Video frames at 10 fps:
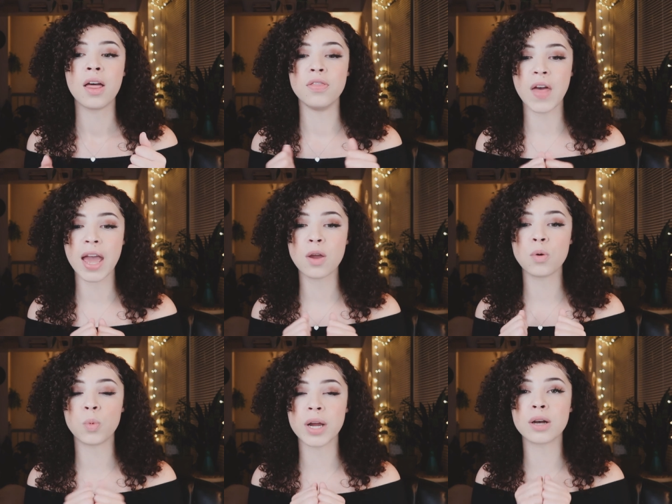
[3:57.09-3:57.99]
they
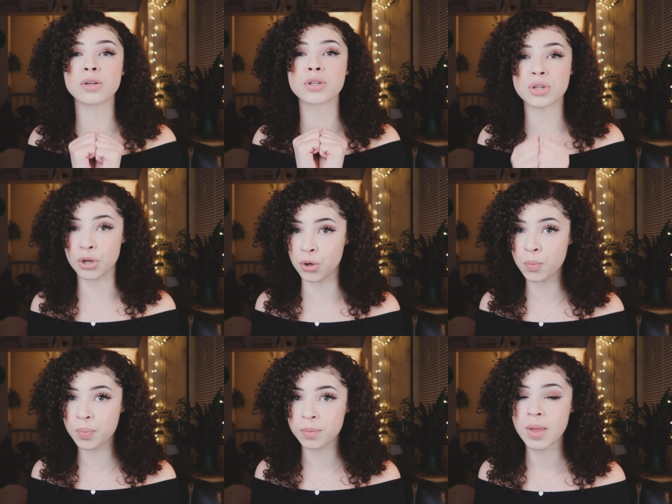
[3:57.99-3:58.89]
will
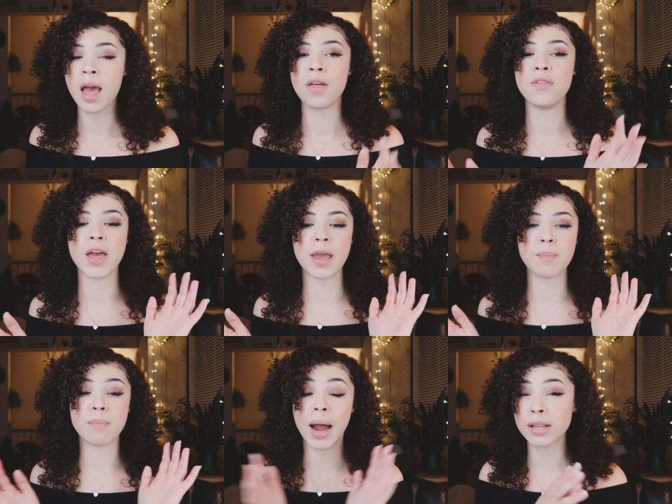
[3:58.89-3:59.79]
snoop they
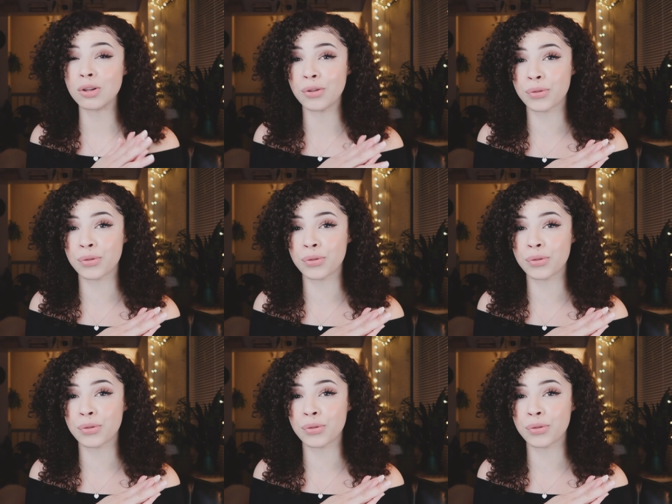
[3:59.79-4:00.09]
might look